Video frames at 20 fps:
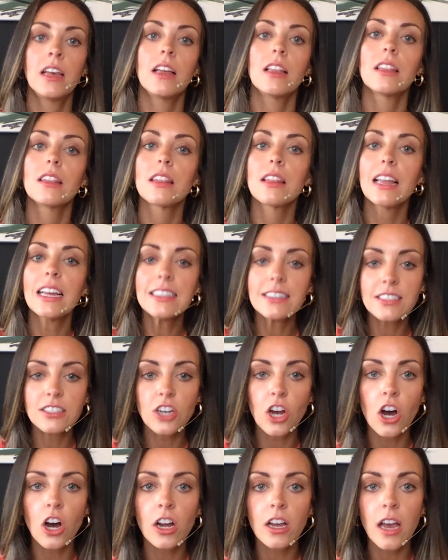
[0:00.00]
Let's
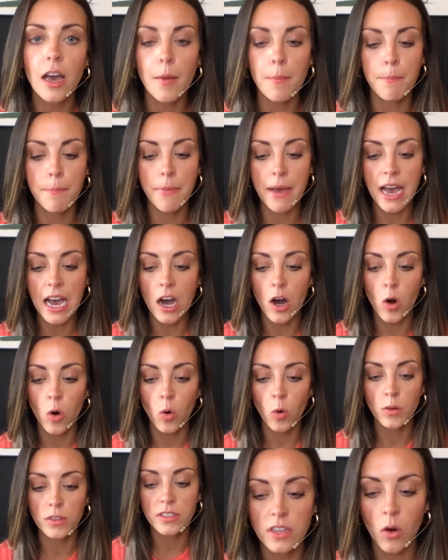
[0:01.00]
talk
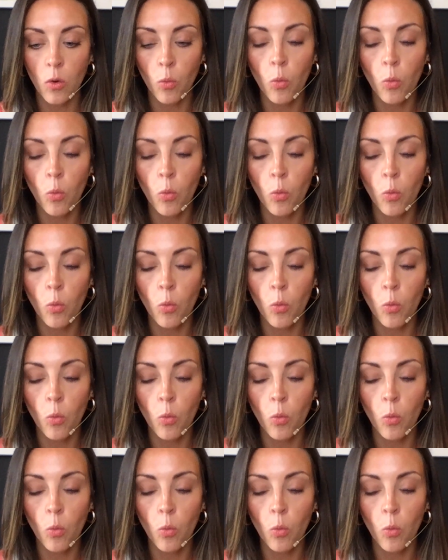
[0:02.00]
about